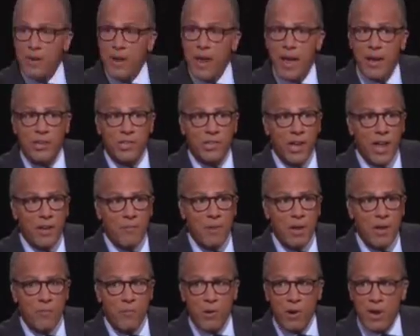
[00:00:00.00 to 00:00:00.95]
next
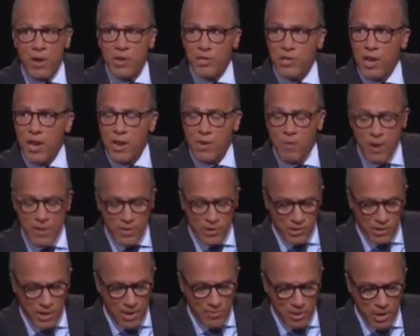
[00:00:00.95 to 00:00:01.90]
segment, we're continuing the
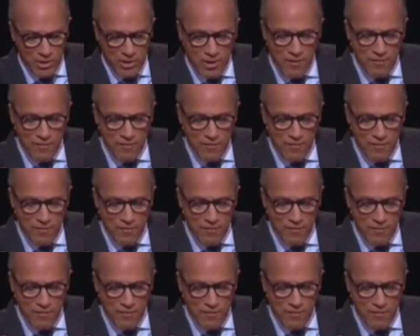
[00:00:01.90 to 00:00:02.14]
subject of...